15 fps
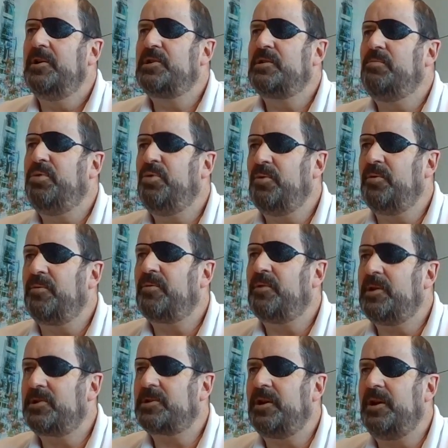it's important
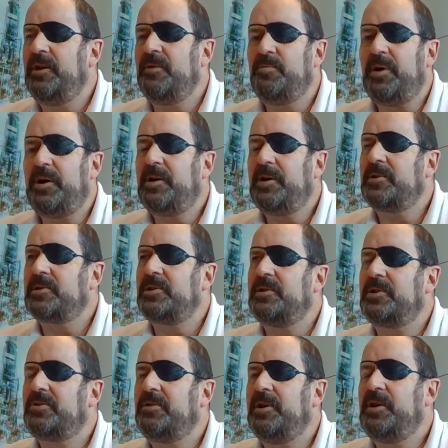for us to have partners
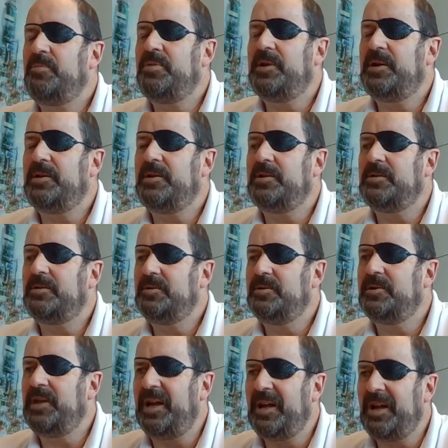like TradiePad
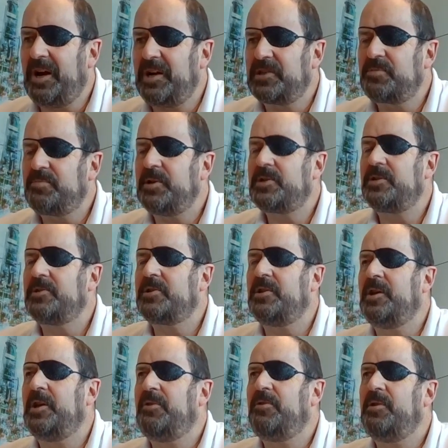that are specialists
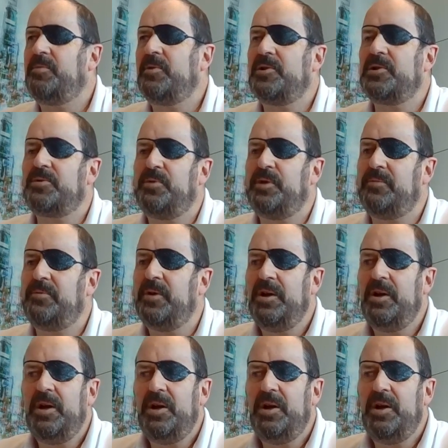in that area, because we've